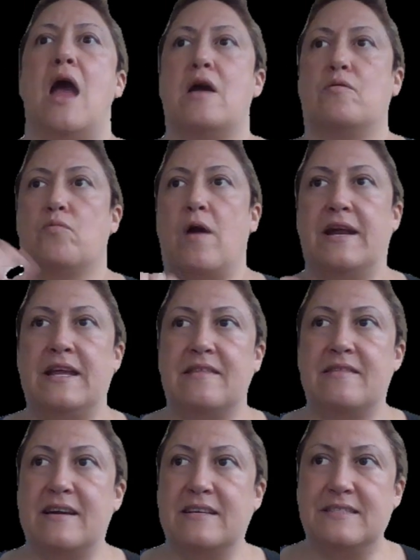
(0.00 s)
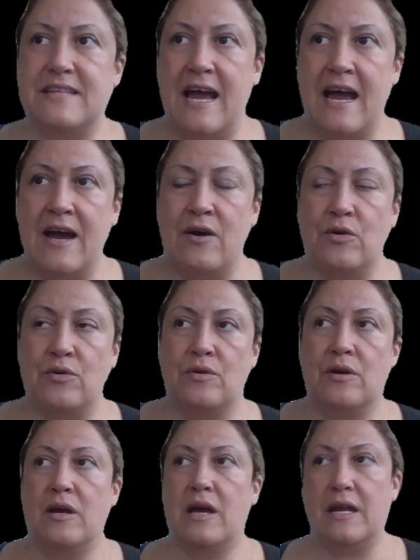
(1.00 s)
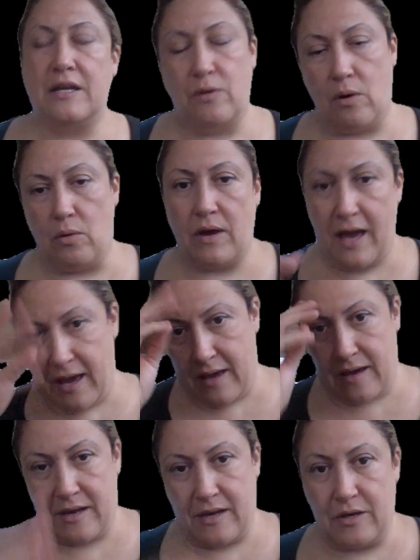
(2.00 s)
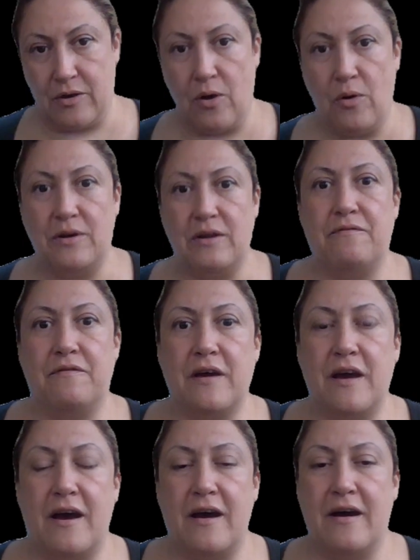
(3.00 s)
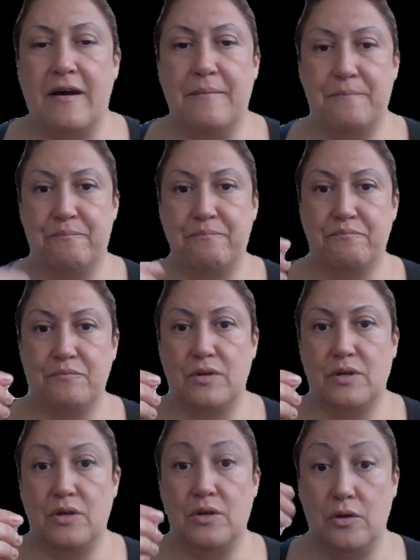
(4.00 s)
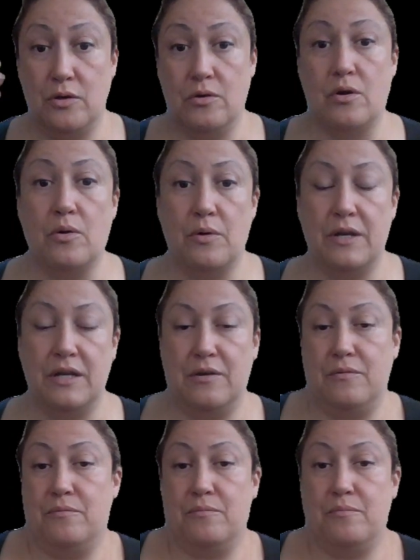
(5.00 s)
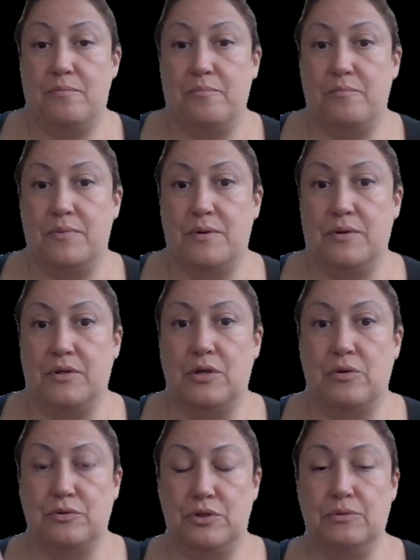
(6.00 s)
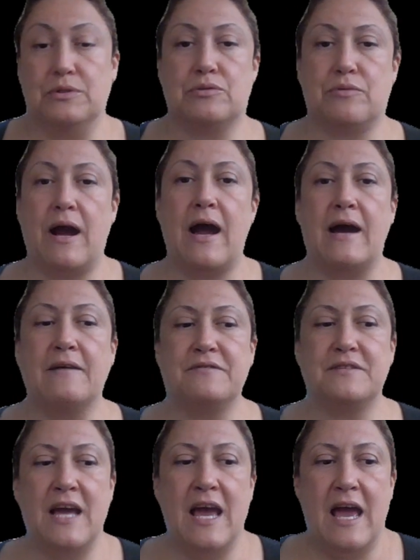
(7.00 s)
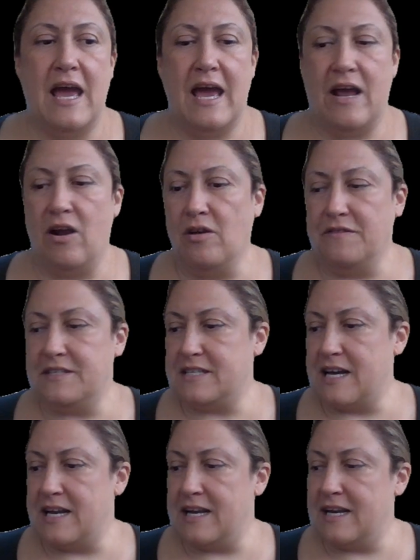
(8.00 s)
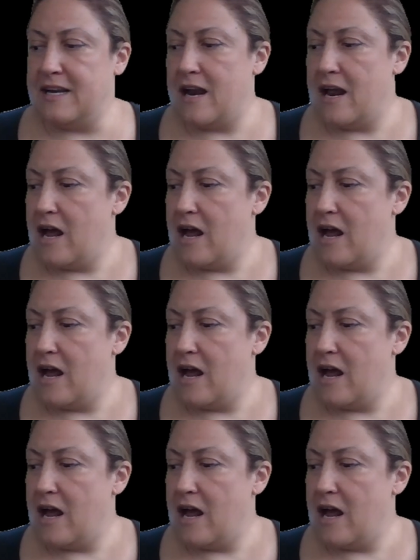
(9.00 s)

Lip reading: and writing things down. And you go, okay. And you go and you go and do a draft, and all of a sudden